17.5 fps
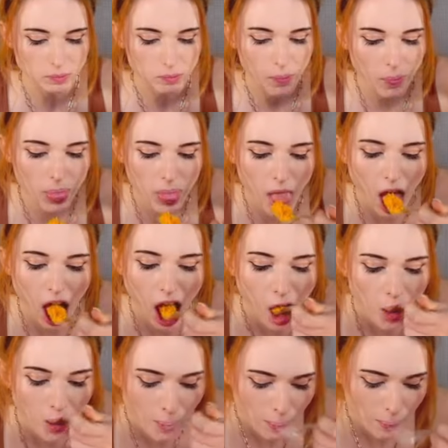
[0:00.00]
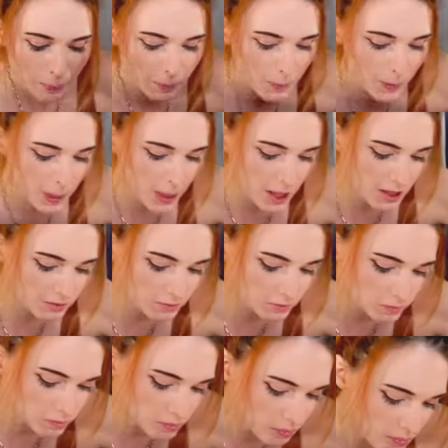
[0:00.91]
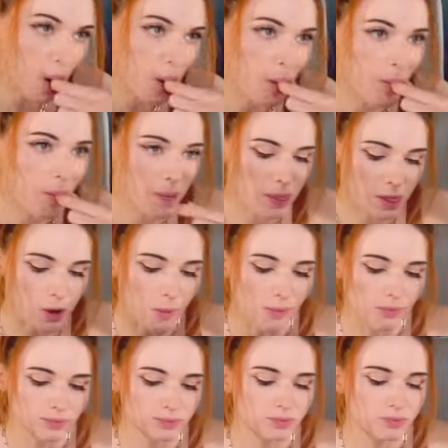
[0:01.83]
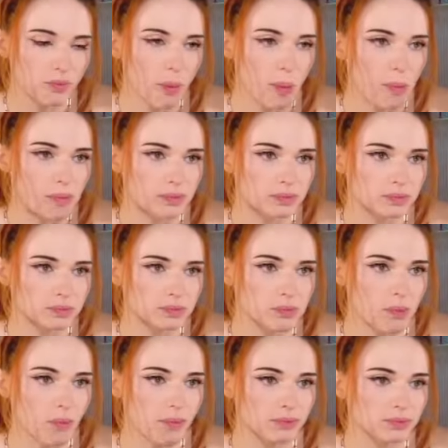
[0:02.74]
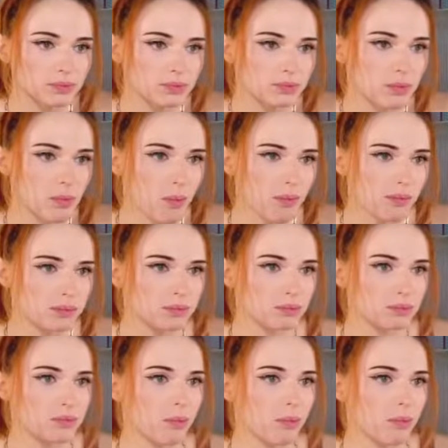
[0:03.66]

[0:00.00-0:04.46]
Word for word: consequences of your actions. Oh, watch out! Two hands. There's people coming to you.